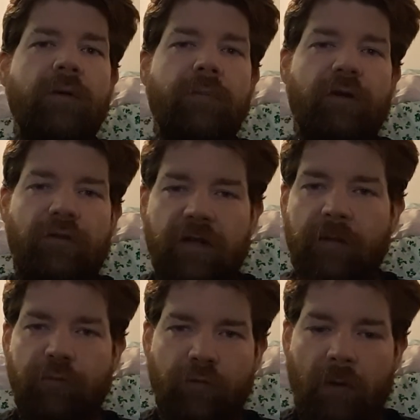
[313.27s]
because it
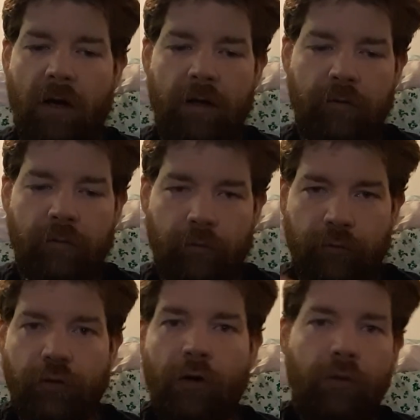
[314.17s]
keeps you on your
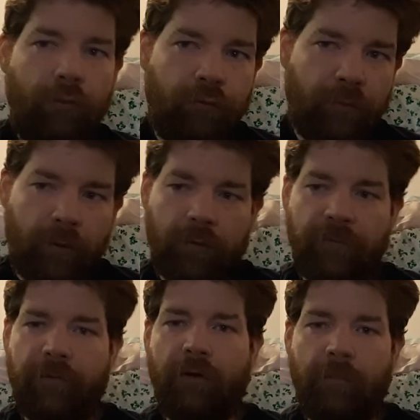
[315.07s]
toes throughout the
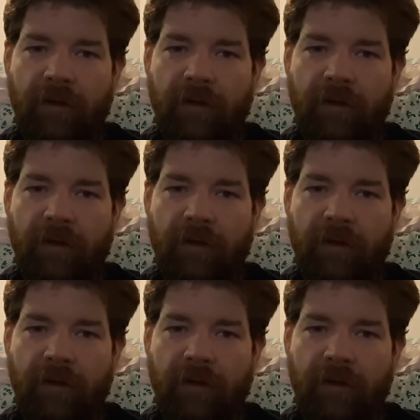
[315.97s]
film